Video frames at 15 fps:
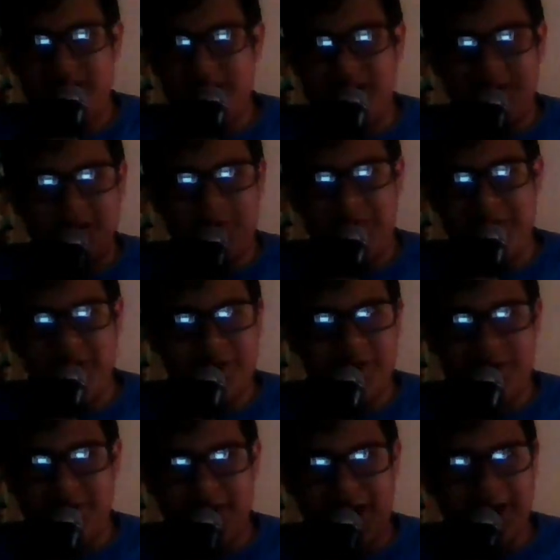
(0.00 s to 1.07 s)
Yeah, the
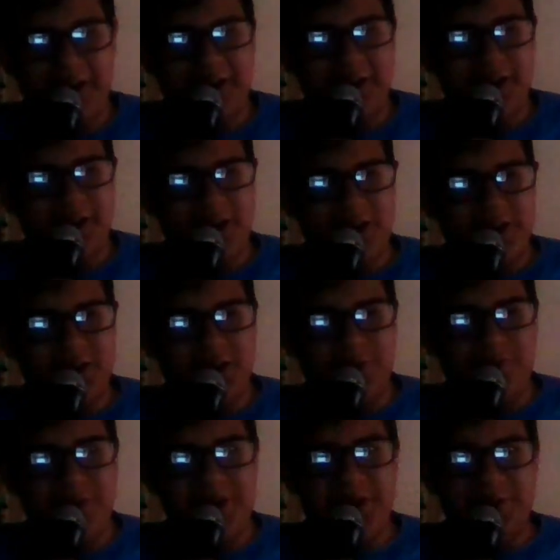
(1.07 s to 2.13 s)

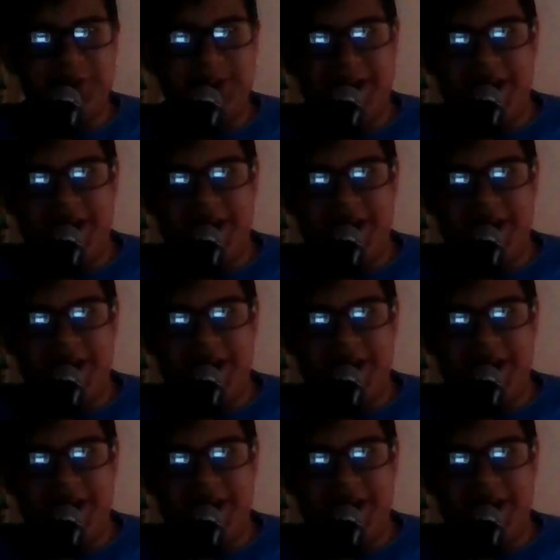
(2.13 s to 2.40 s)
beard